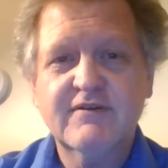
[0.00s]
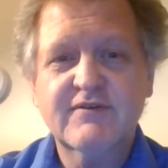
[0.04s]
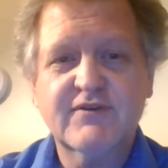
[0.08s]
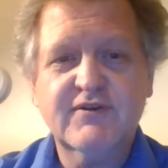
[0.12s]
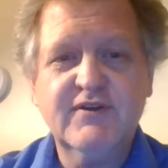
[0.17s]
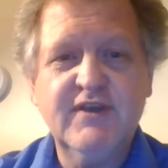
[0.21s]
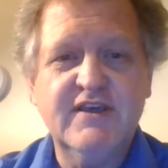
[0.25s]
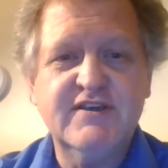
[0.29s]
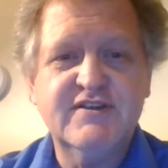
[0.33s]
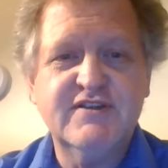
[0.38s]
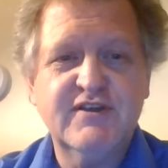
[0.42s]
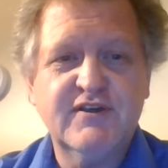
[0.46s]

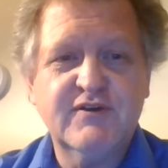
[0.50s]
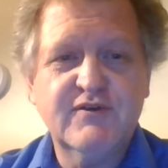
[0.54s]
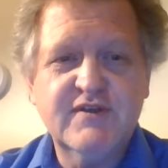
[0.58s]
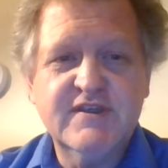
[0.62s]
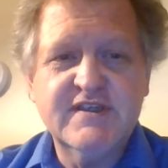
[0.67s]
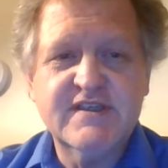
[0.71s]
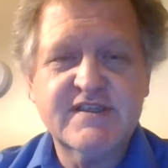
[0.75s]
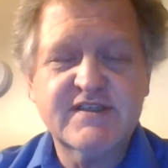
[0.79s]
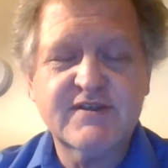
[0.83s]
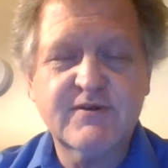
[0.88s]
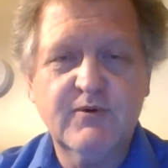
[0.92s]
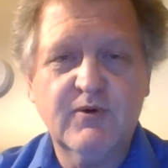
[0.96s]
Teaching you
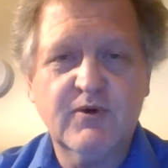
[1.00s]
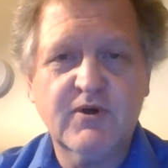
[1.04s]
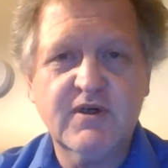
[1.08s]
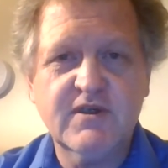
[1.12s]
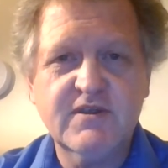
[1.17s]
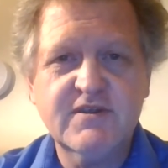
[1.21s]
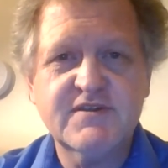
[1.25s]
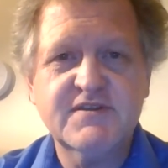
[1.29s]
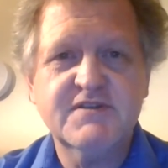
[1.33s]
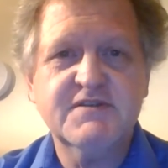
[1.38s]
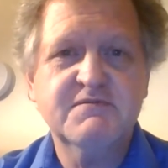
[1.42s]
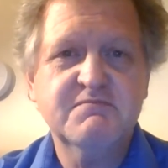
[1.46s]
this
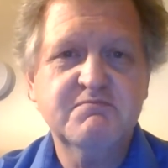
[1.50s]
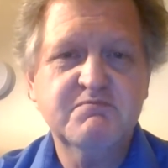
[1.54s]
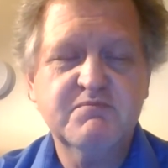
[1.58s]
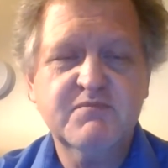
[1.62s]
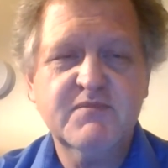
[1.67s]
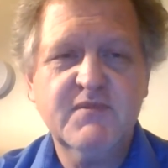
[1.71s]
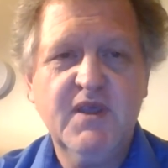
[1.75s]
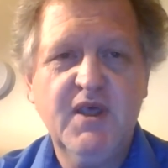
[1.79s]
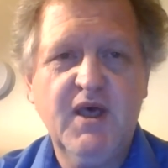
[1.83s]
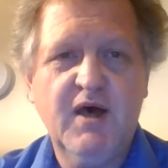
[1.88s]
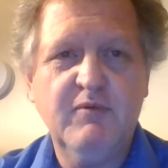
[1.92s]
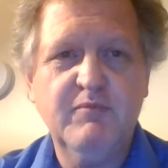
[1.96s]
course
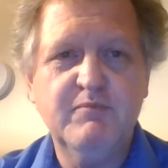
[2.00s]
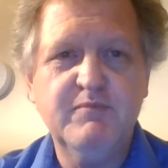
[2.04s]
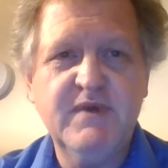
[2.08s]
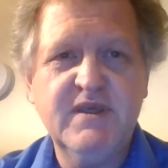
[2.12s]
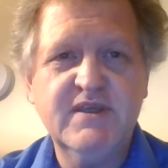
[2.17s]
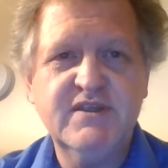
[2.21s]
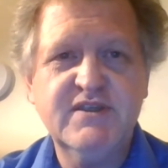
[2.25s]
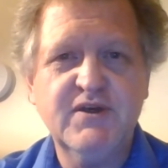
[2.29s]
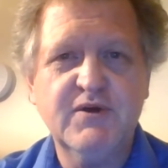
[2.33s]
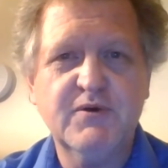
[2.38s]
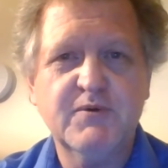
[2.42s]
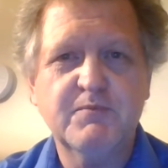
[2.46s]
helped me
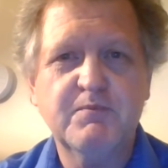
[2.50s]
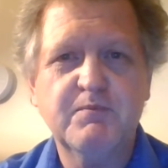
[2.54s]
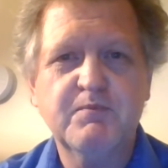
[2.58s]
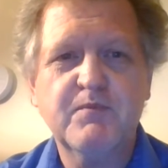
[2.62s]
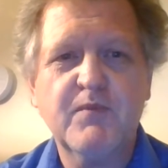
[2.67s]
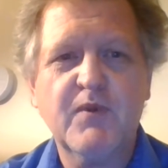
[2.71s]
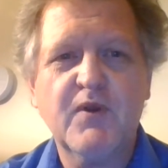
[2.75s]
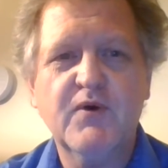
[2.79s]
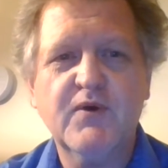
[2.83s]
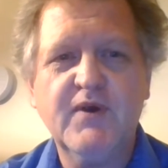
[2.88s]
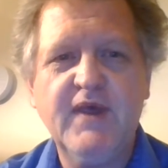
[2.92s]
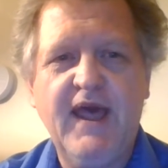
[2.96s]
too,
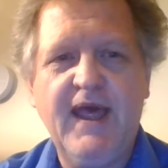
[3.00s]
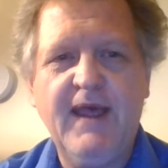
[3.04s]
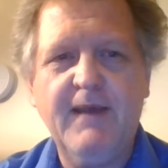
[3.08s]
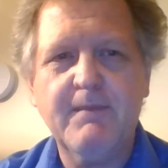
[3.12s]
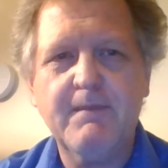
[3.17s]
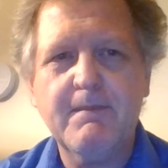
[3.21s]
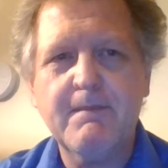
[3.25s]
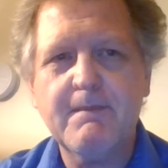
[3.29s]
okay?